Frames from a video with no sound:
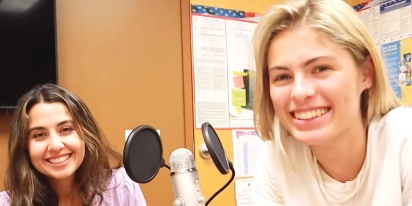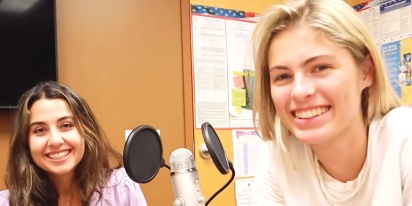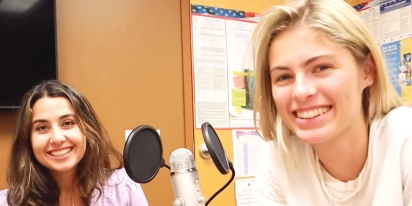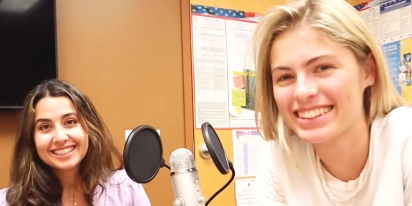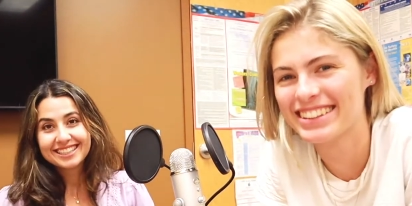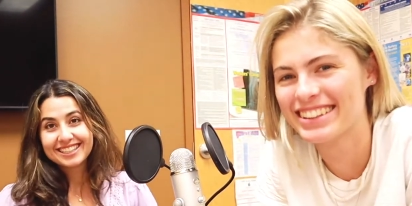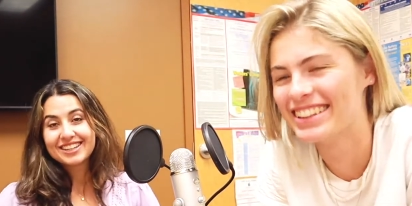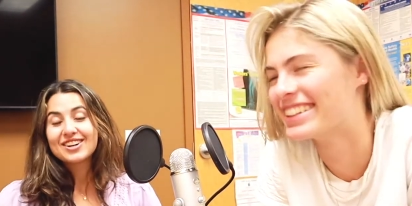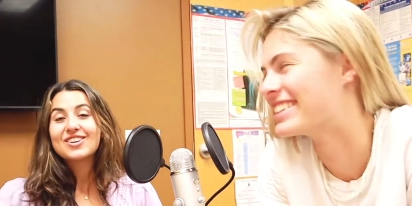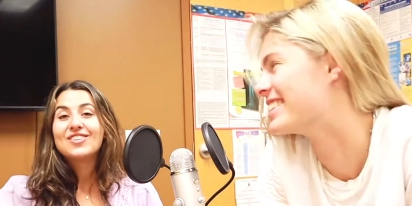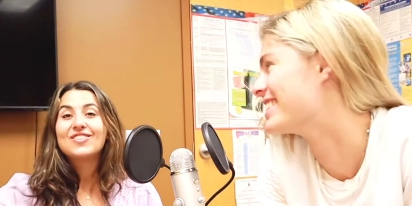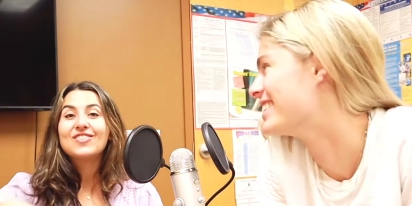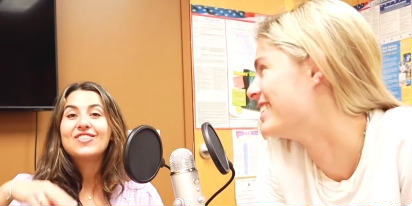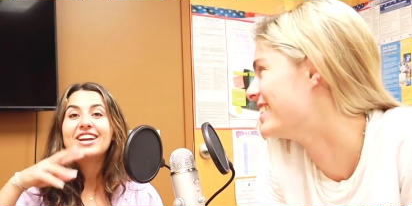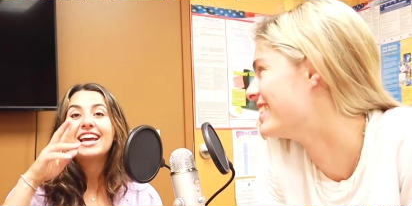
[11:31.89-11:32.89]
Speaker 1: this is
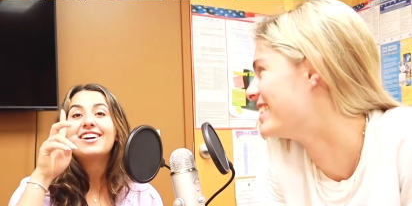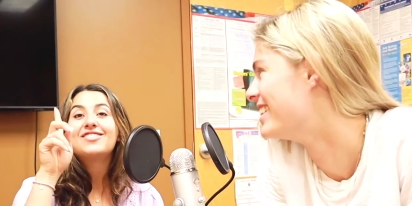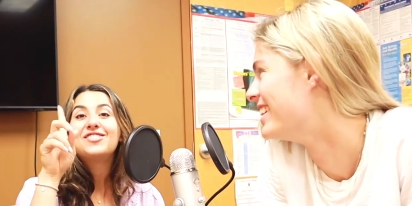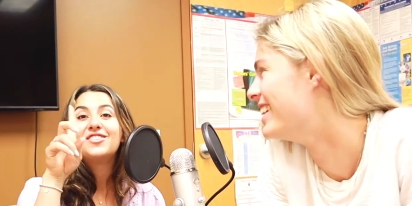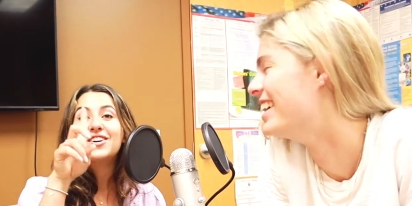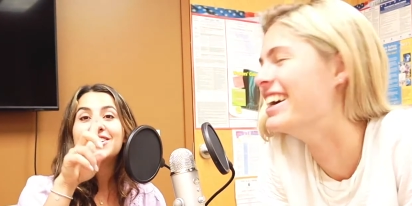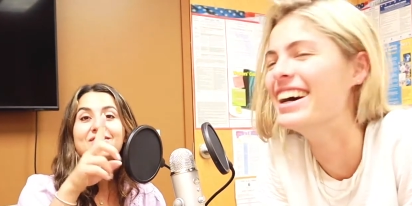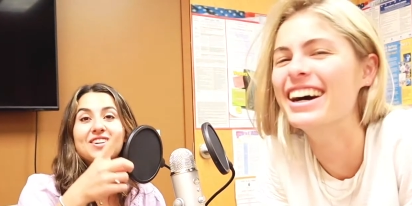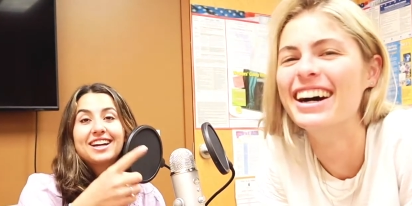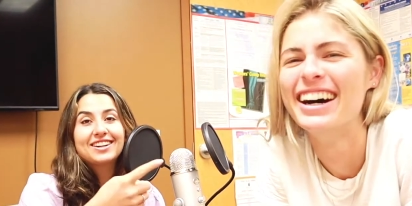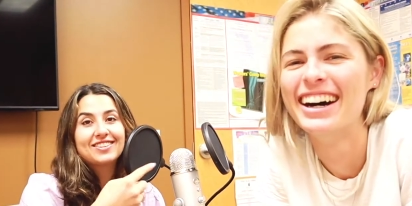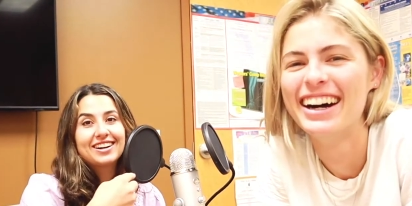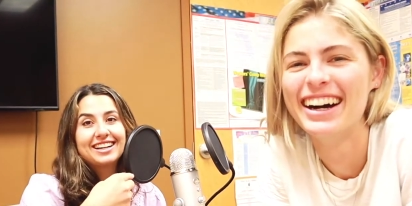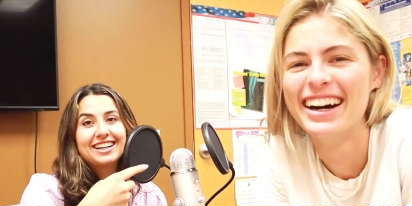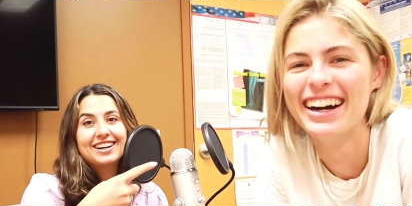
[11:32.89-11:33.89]
literally. We have one
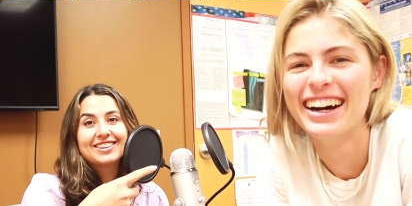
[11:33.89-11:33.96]
mic right